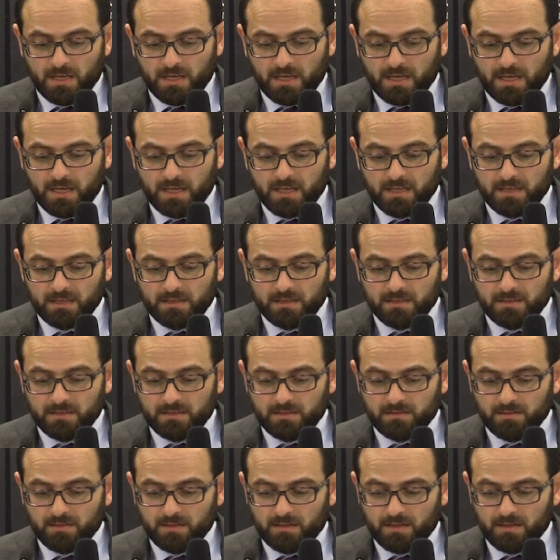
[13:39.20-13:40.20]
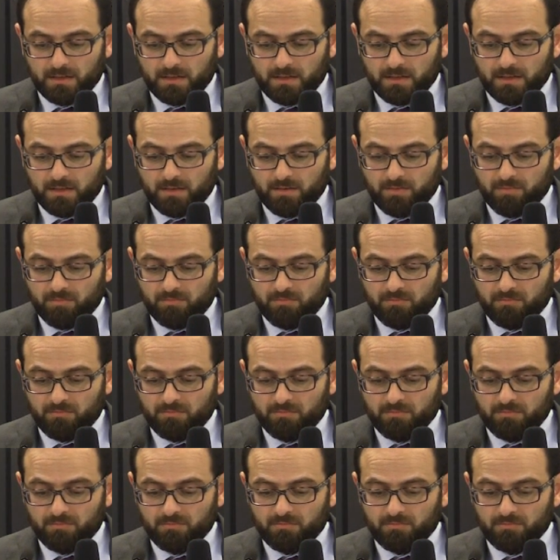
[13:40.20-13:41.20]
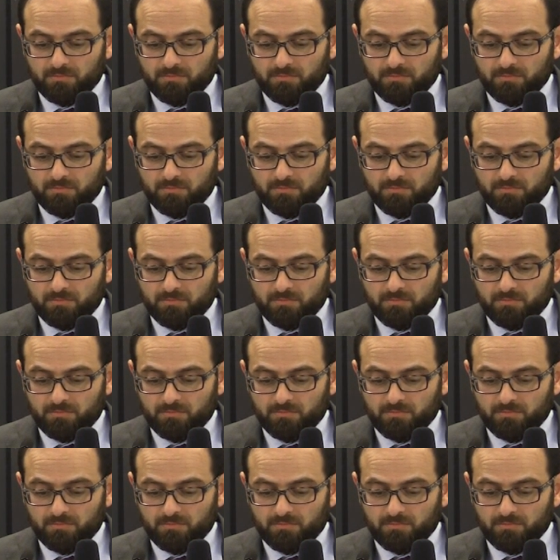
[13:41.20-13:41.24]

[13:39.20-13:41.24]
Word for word: and um,